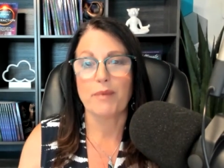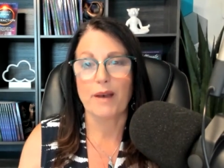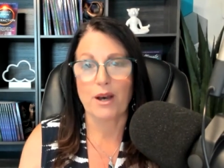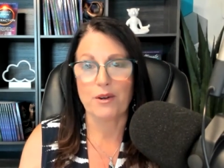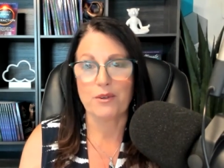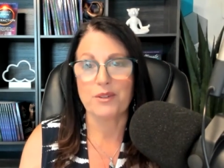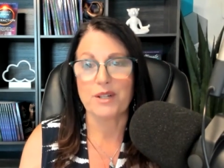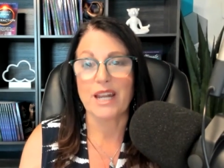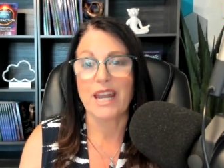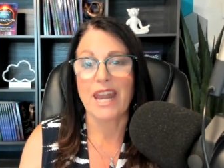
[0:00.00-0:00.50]

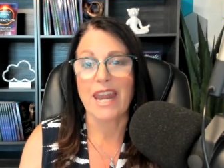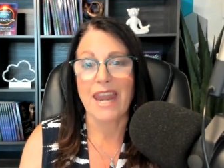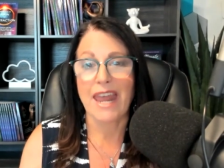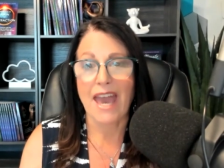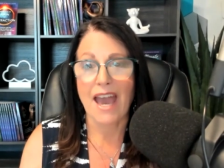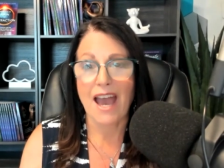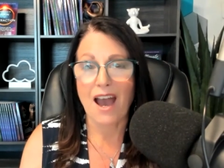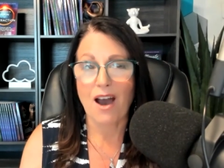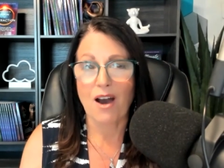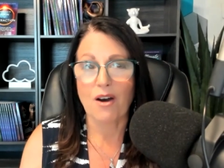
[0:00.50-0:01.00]
about
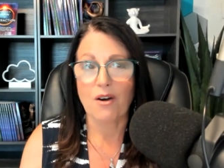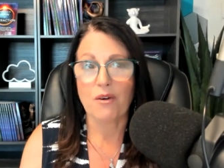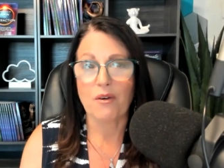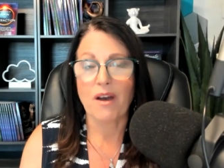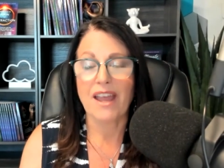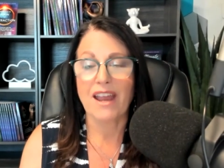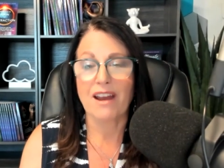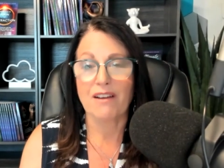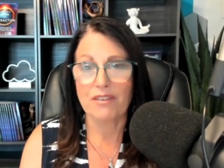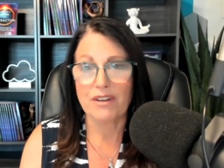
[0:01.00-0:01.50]
now.
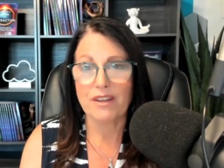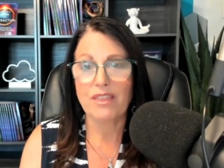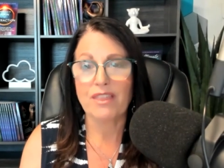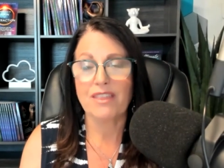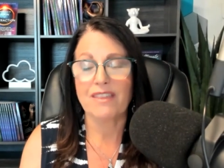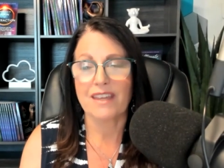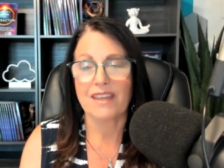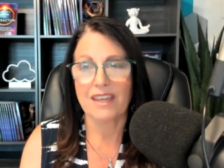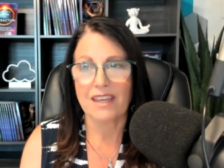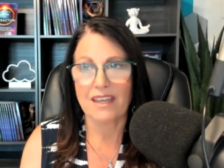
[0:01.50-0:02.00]

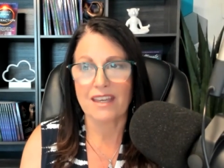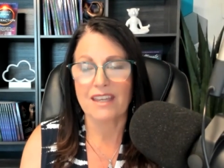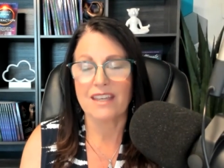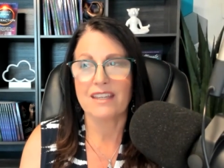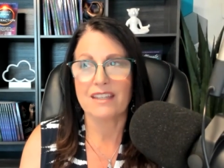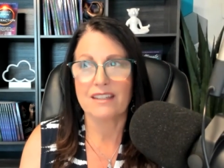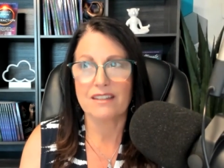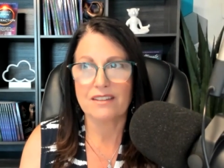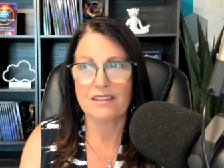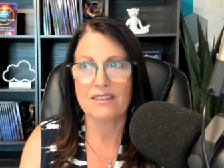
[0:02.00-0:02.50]
Everything
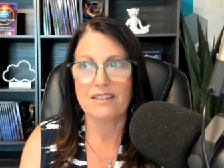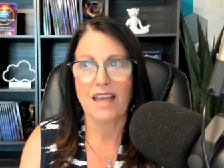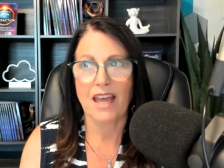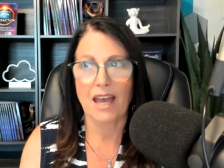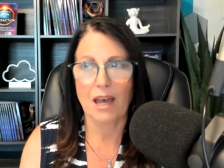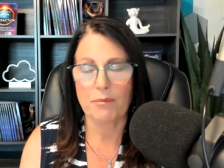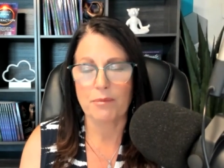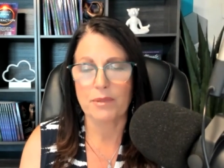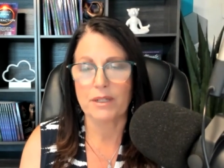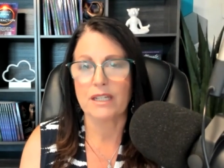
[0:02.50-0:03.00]
is
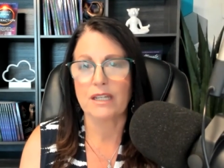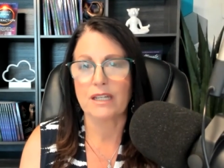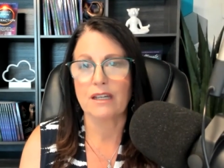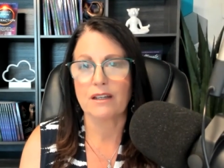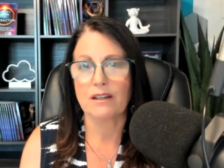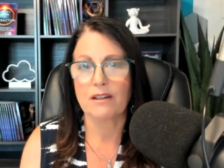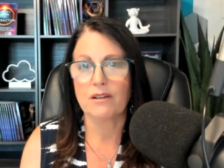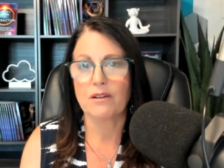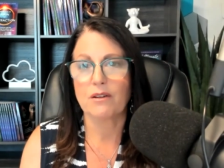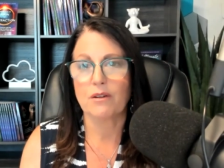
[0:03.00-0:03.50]

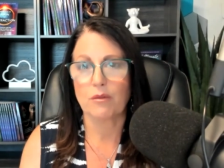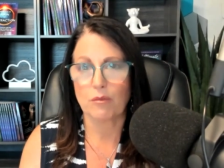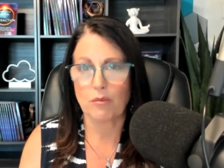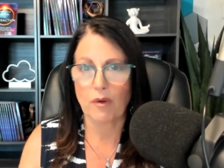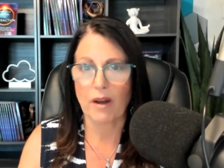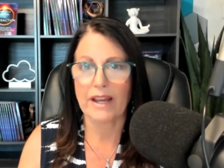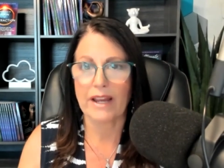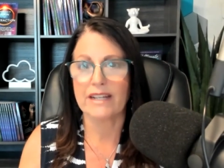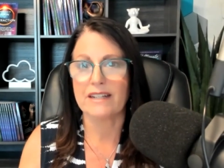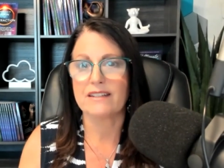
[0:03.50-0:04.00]
happening
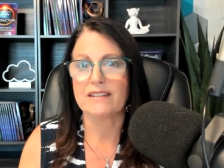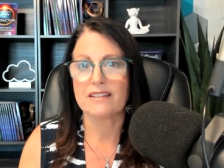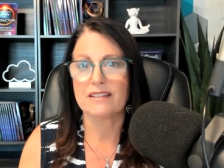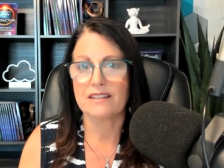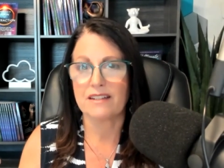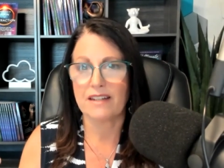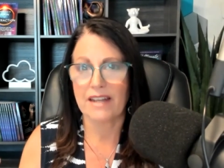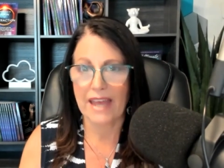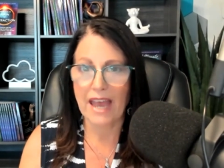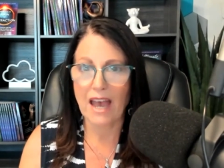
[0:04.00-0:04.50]
right
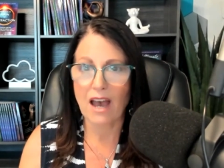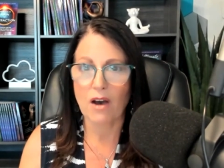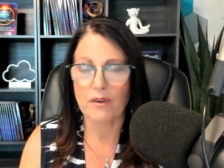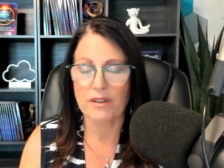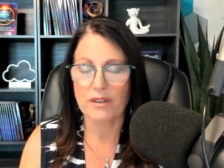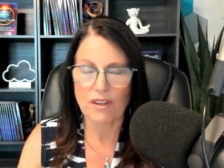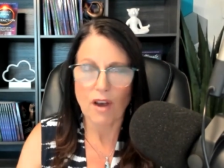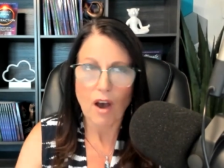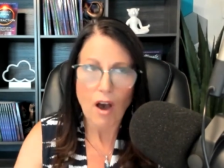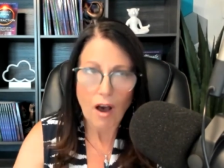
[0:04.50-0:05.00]
now.
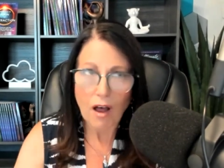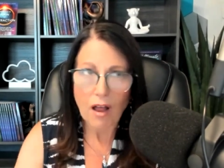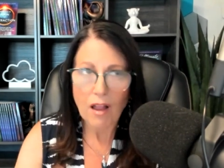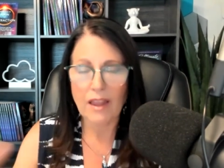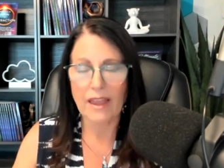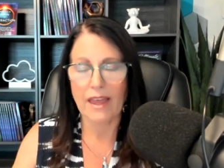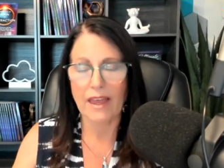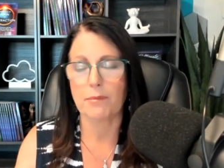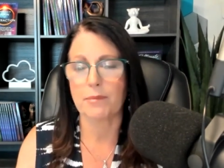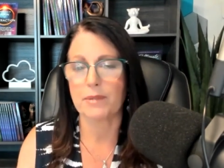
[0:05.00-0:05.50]
It's
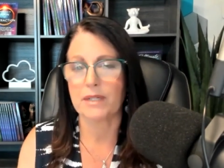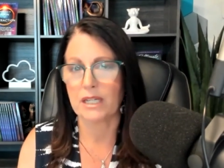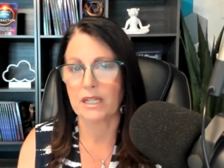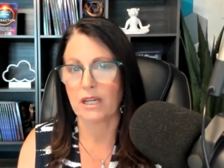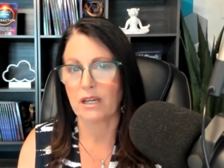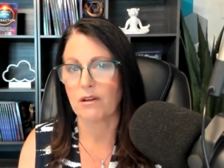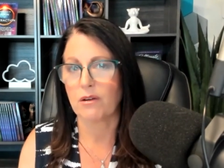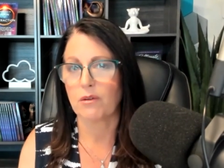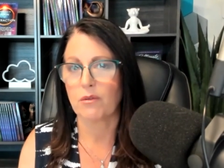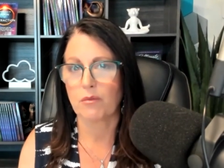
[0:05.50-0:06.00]
all
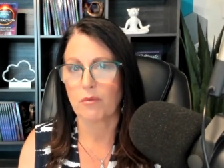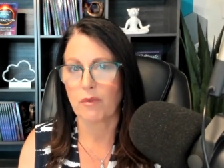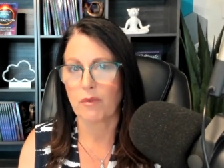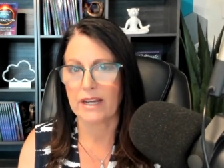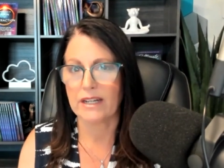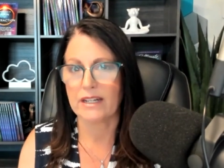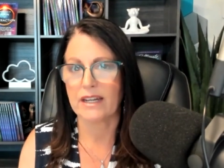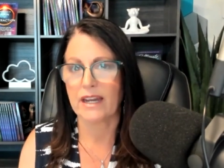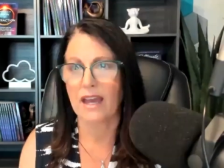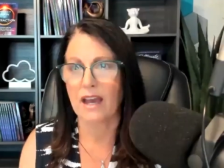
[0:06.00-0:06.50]
happening
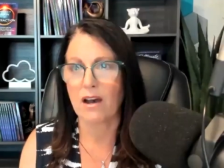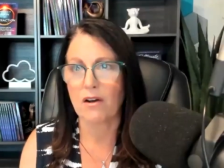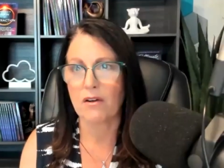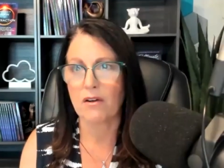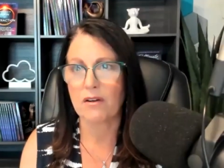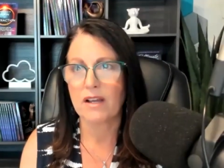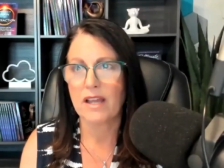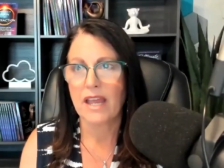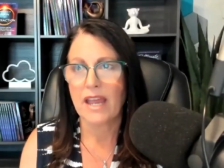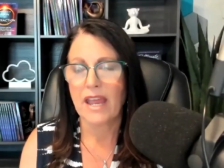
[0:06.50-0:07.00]
right
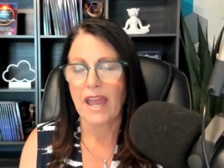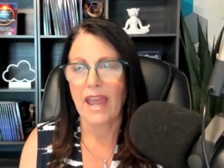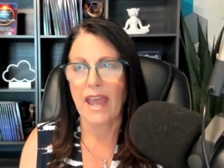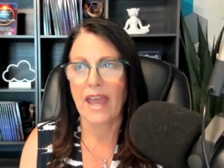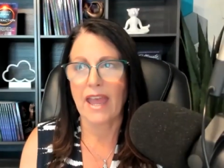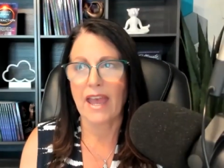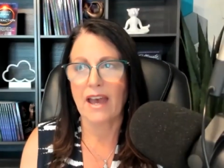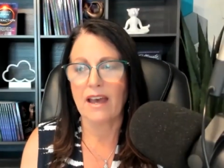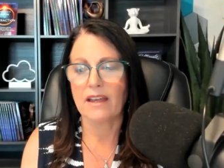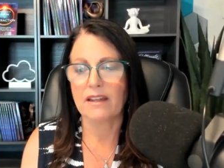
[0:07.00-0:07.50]
now.
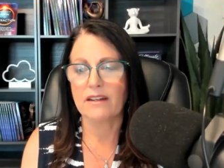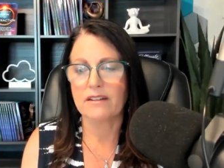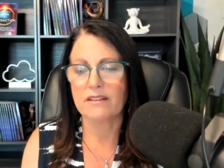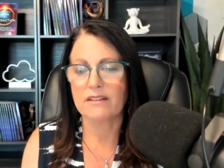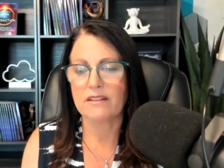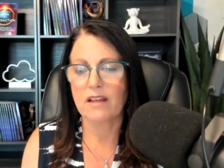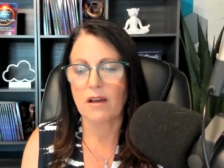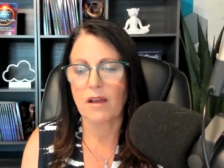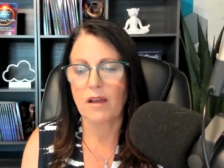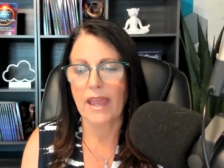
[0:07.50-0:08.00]

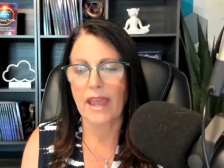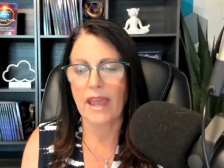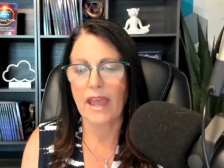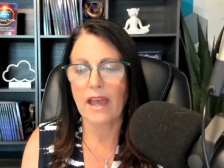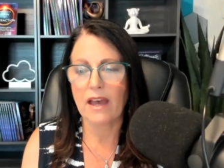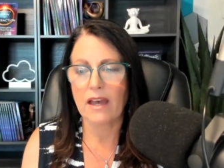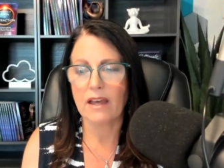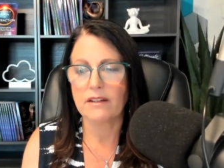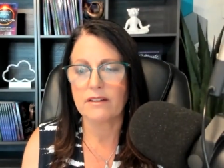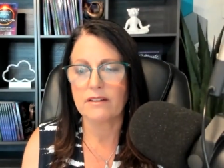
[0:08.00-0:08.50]
And
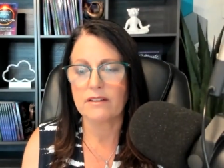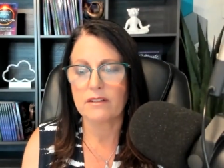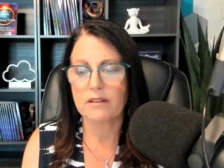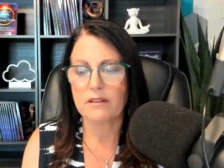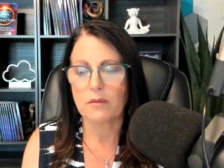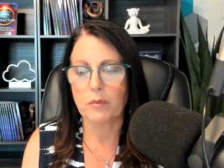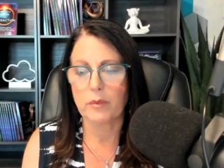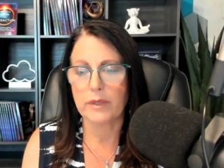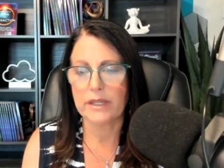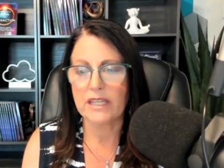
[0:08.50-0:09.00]
and
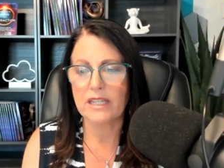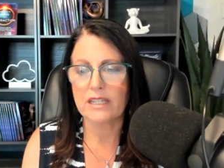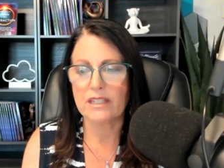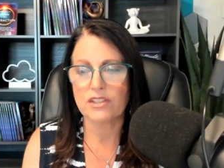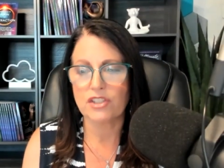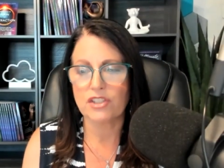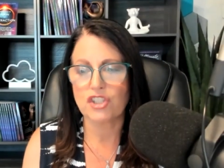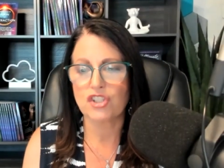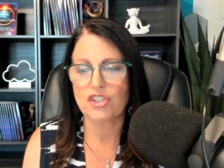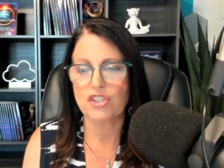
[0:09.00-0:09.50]
we
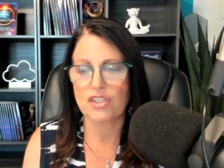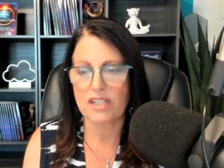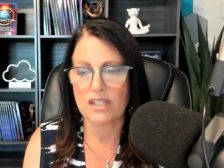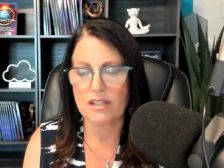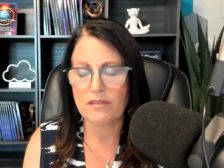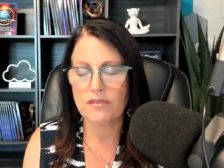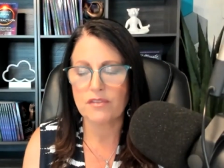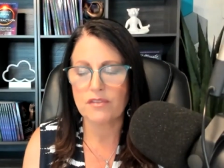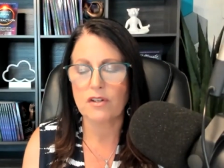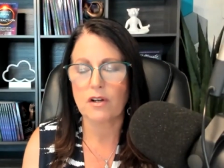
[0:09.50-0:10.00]
can
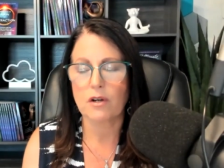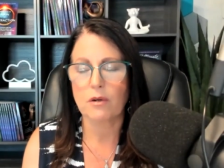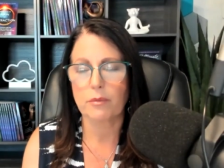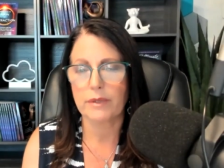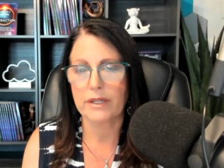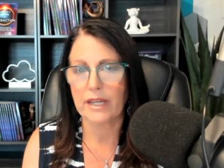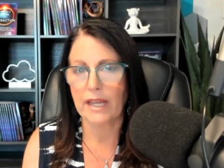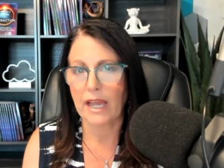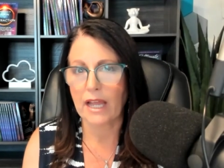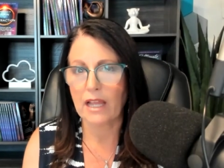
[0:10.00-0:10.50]
shift our
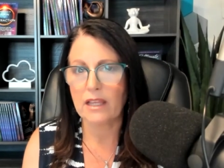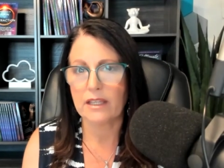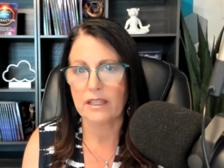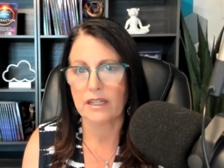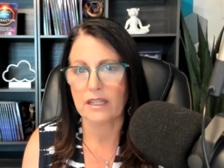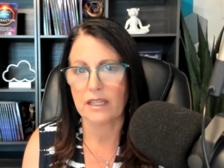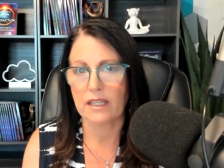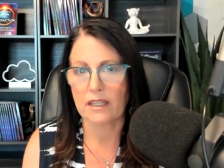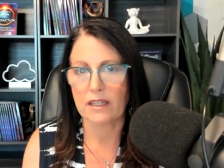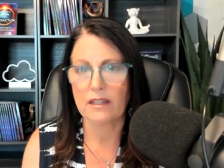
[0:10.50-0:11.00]

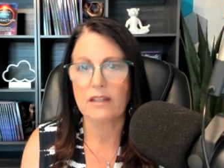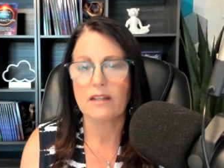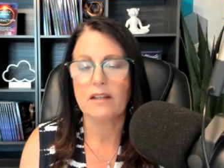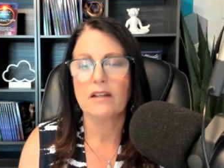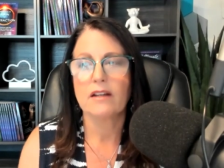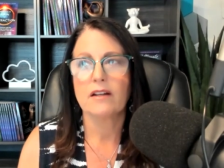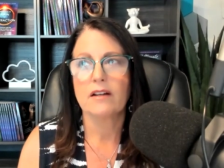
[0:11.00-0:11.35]
reality